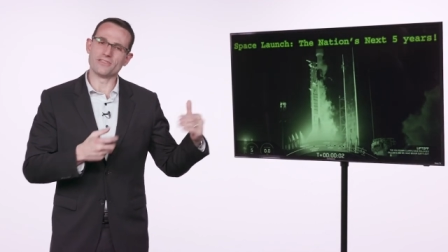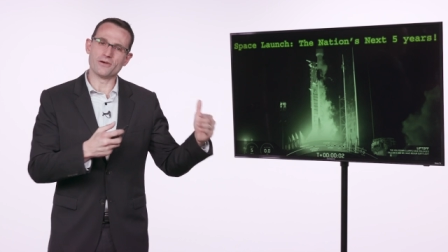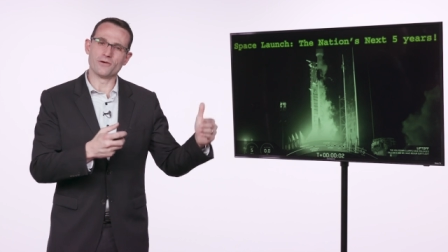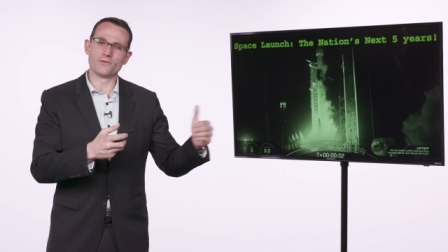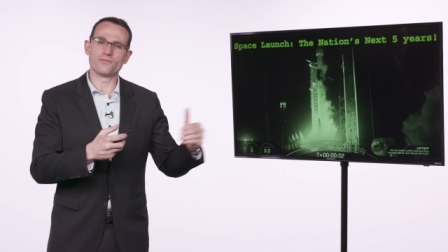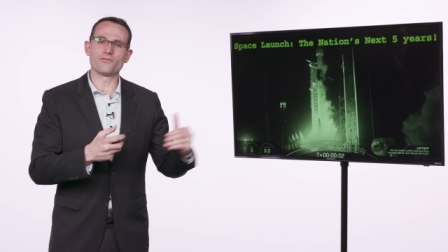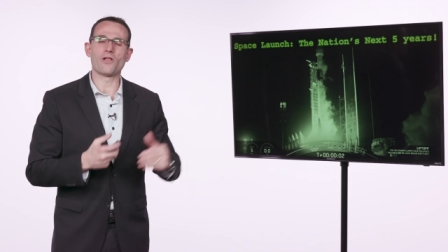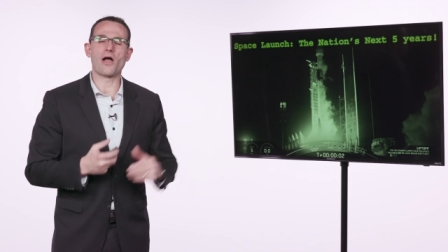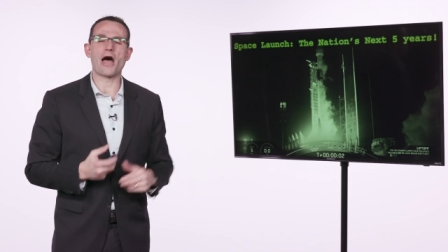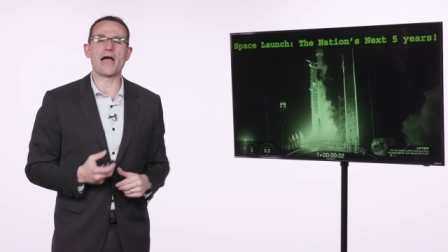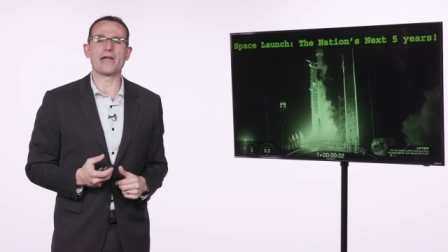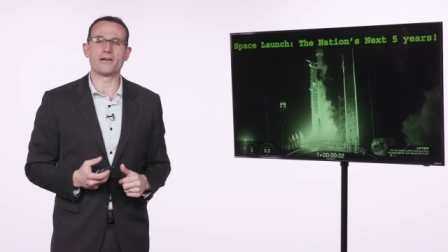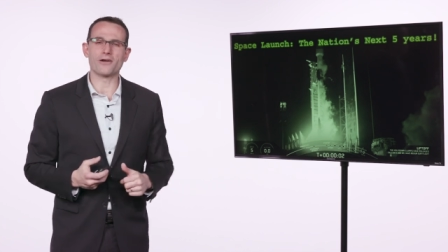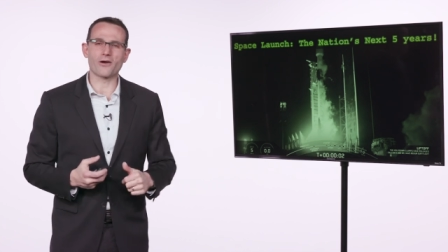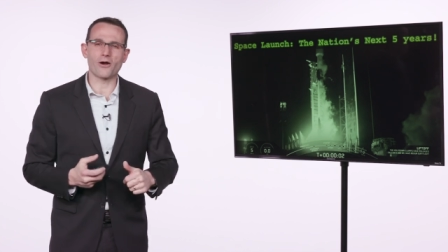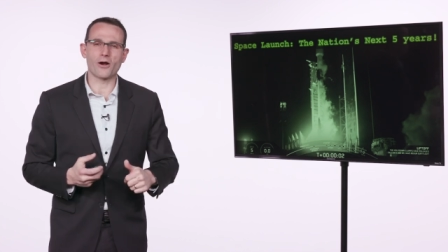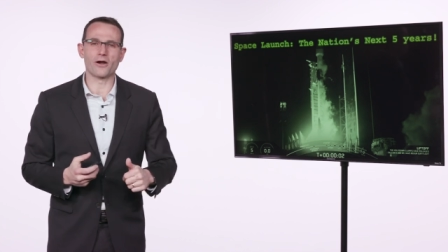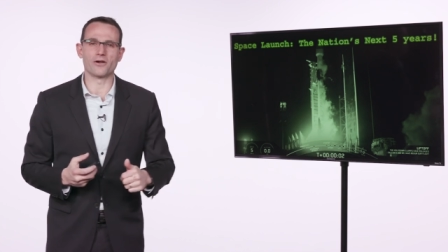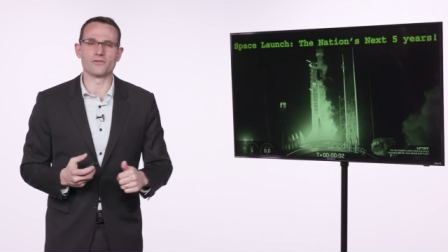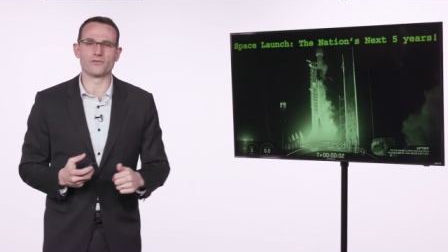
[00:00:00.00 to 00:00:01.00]
though flying
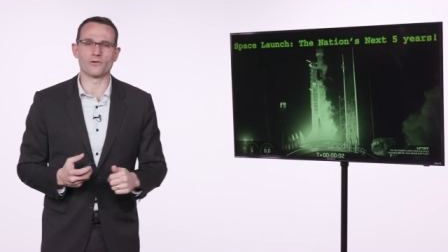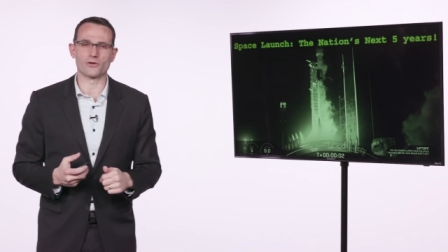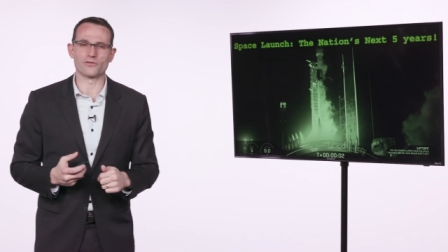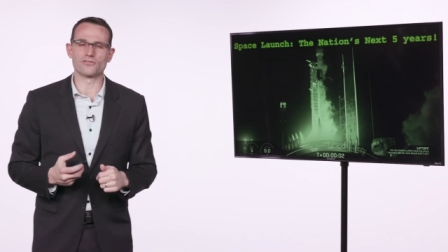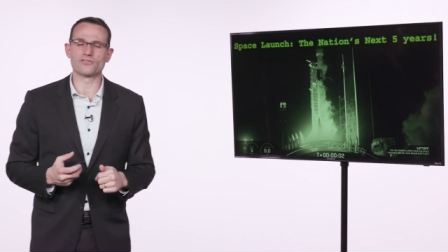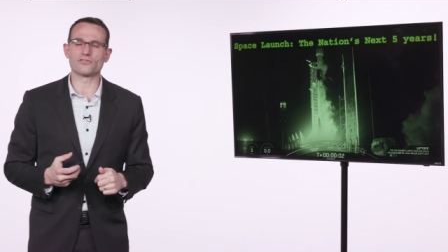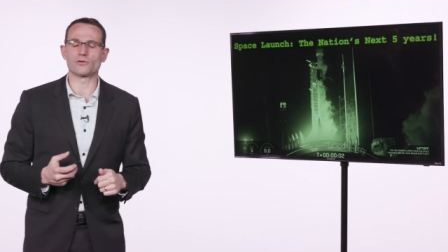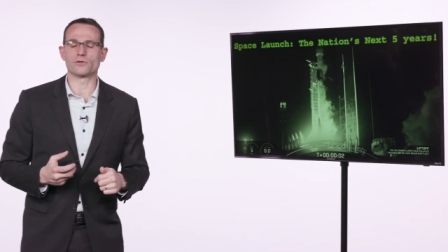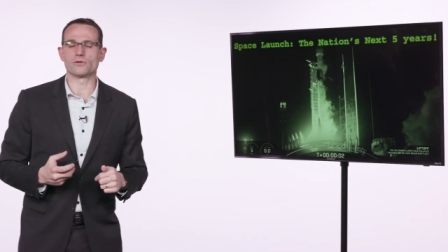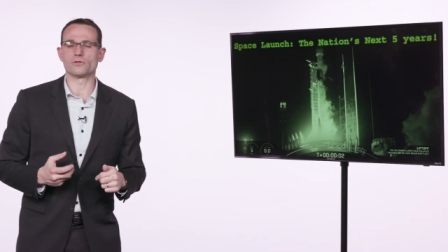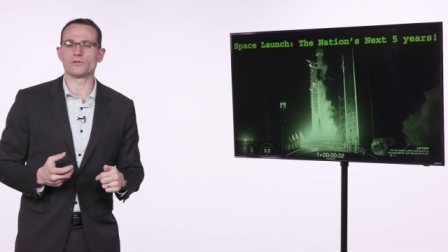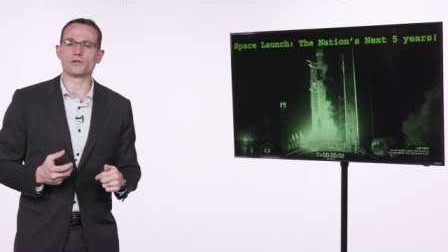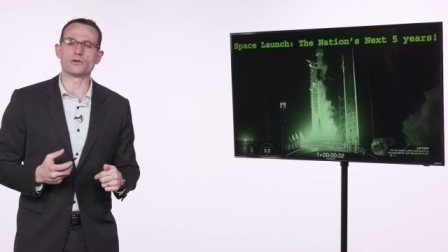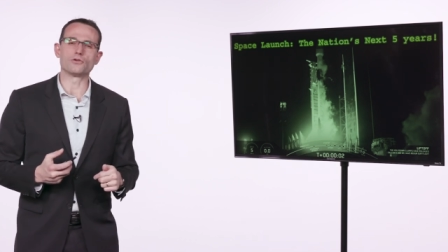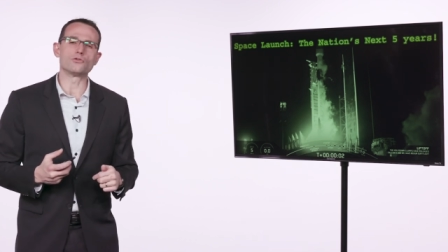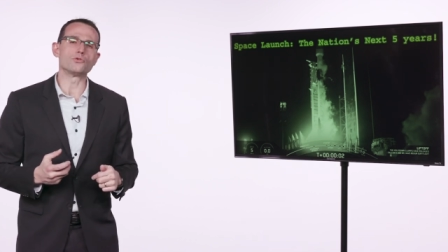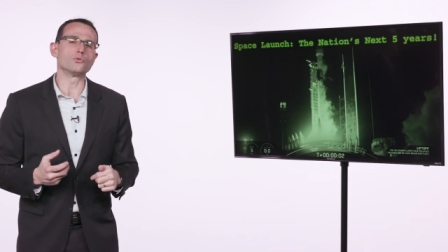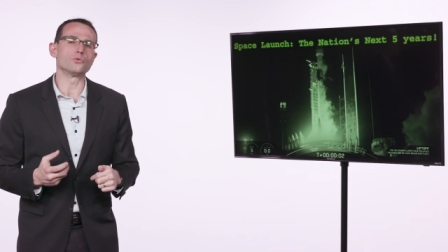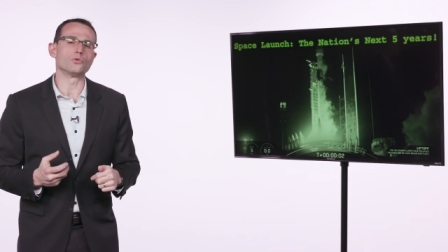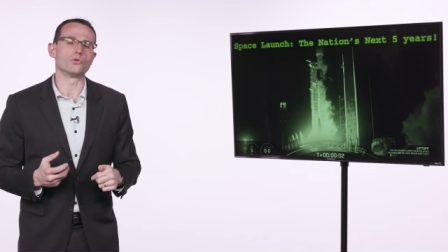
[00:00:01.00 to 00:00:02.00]
cars are certainly
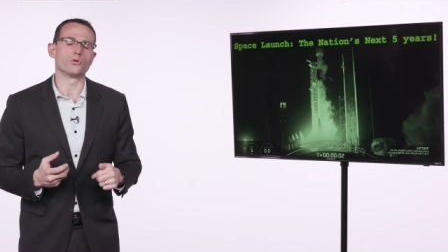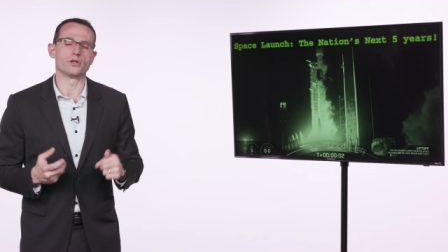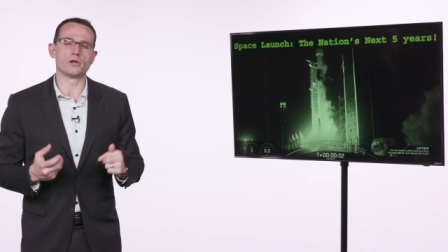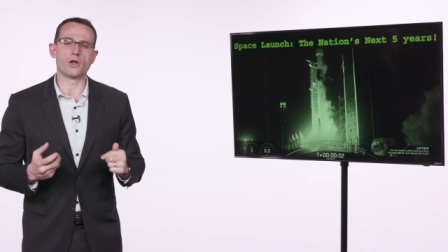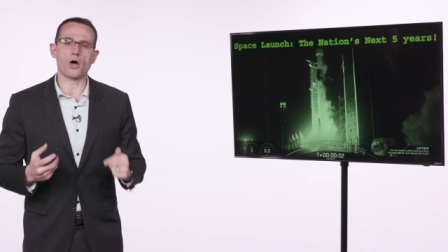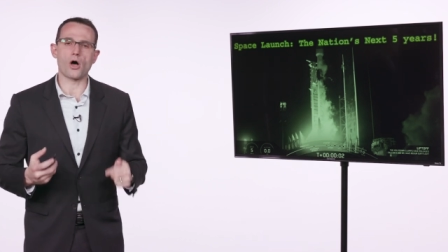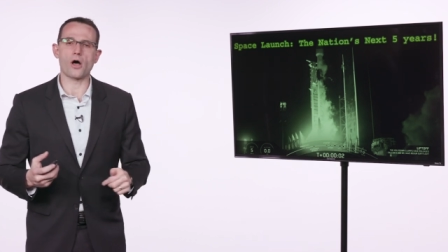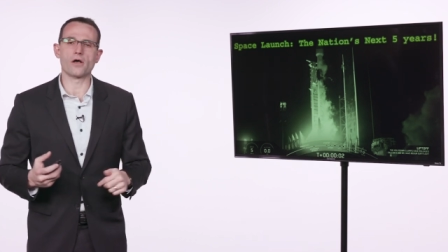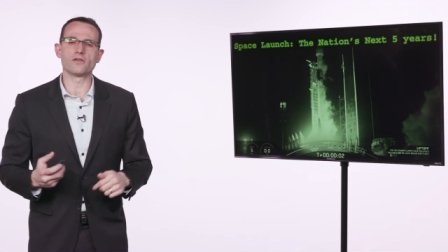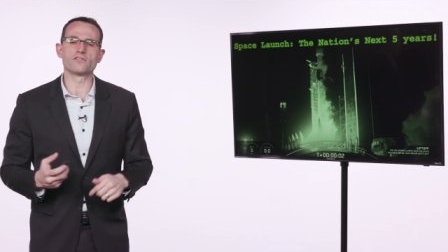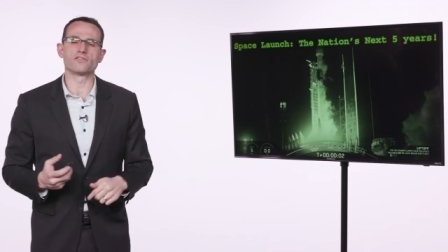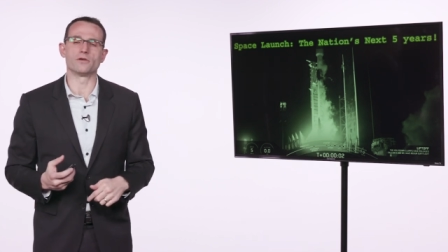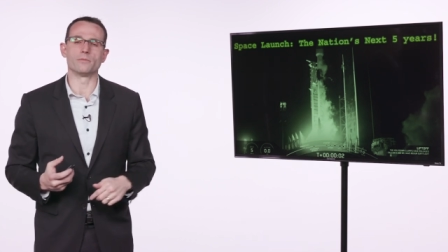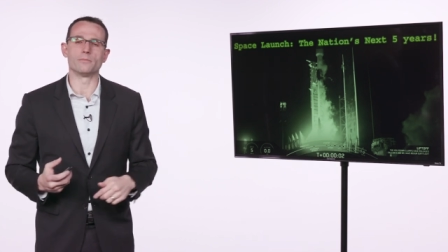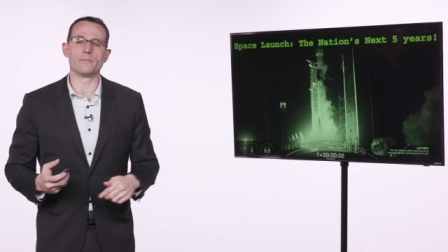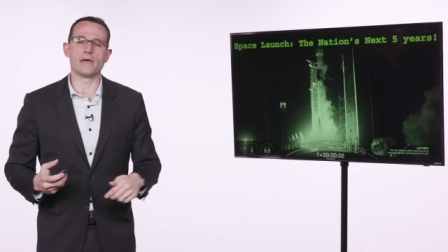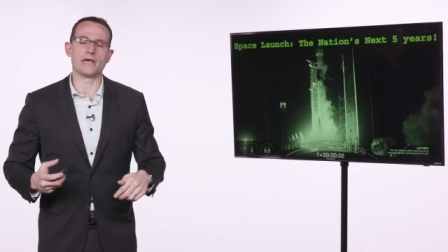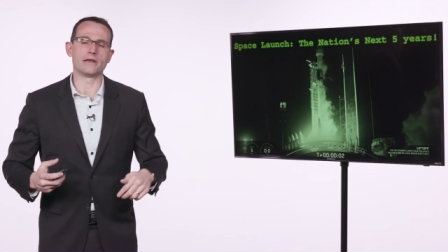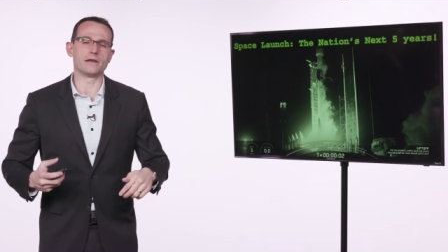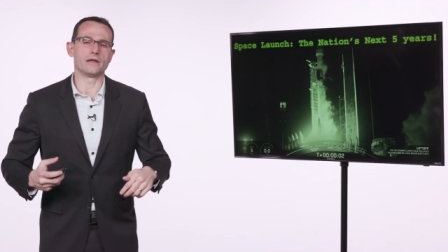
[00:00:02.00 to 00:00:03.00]
cool and
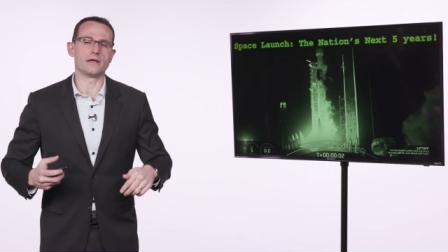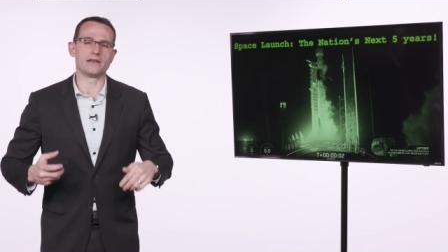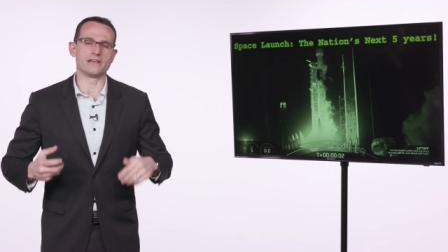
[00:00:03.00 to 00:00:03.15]
awesome and